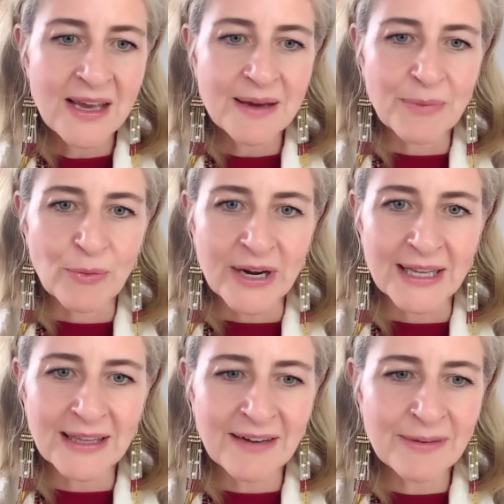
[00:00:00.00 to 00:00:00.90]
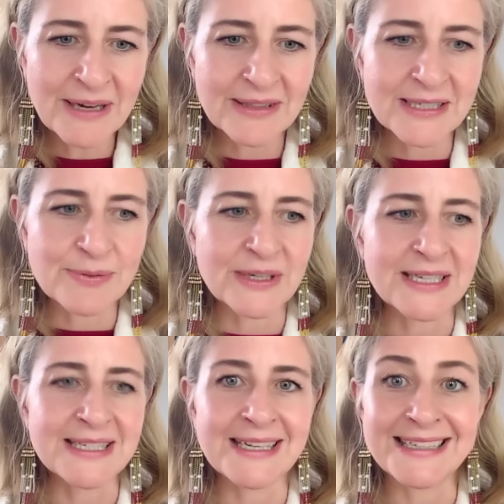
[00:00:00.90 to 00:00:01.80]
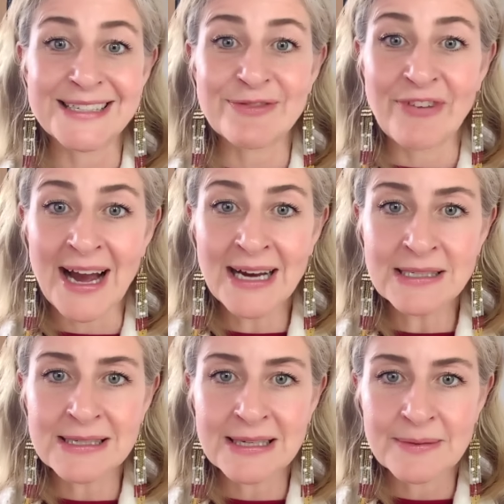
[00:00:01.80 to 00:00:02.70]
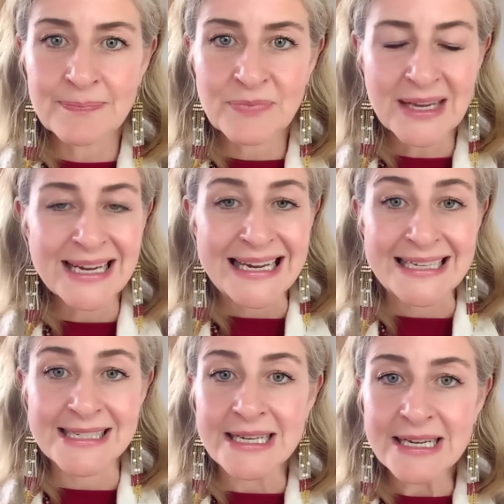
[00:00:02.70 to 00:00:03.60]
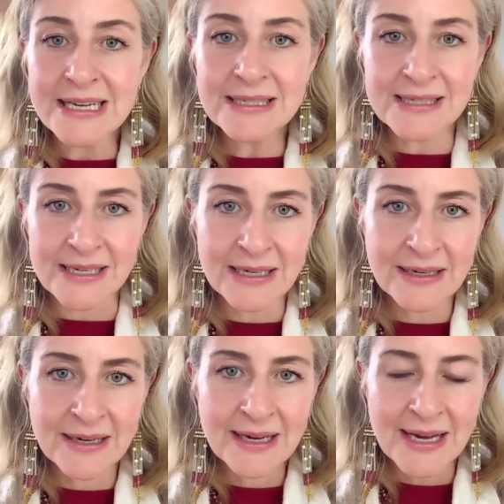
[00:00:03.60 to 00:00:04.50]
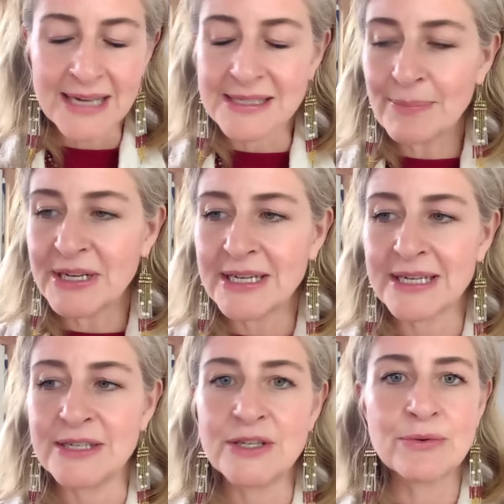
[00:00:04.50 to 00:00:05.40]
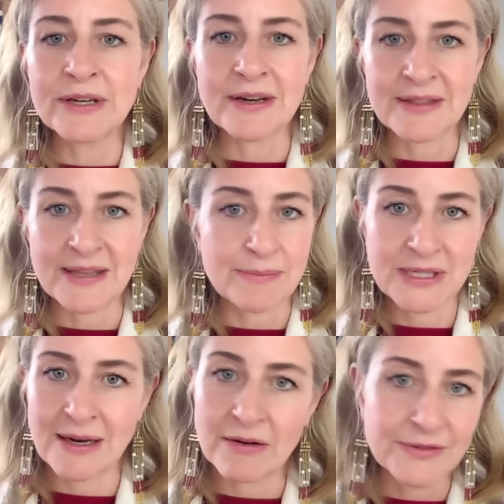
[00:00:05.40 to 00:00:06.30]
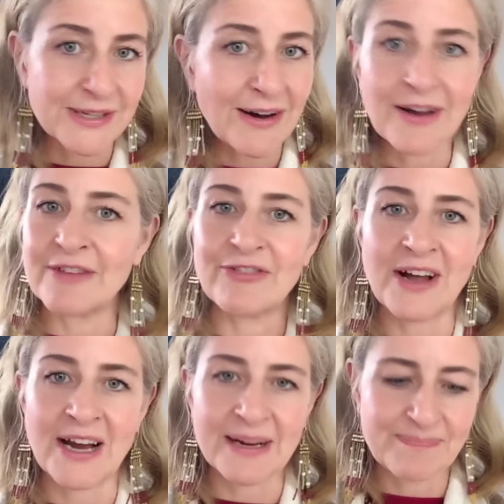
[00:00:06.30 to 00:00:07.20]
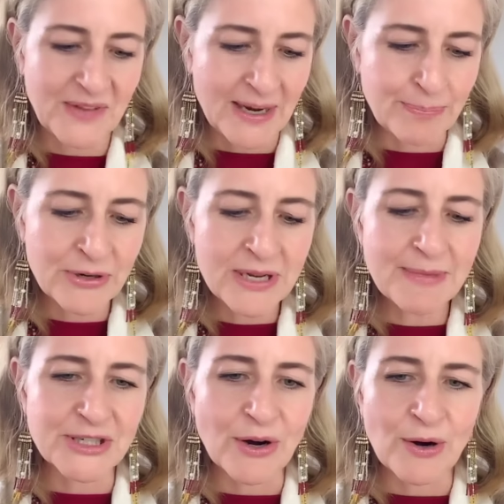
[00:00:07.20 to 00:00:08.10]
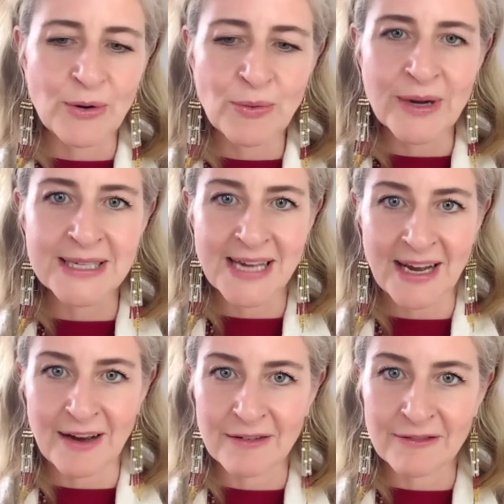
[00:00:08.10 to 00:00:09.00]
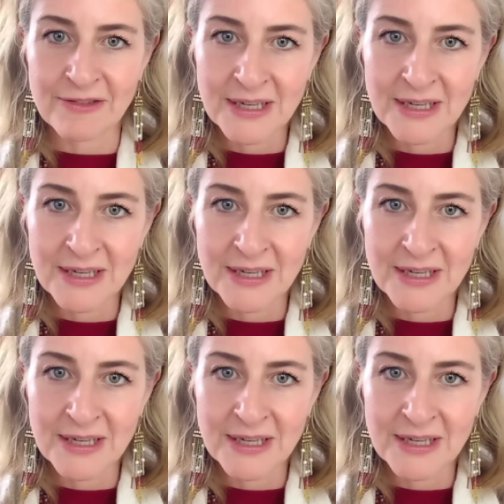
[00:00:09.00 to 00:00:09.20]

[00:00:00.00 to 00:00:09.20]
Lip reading: But what I love about this one is that it's fast, it's easy, and somebody can do it on themselves on the fly. I pretty much always have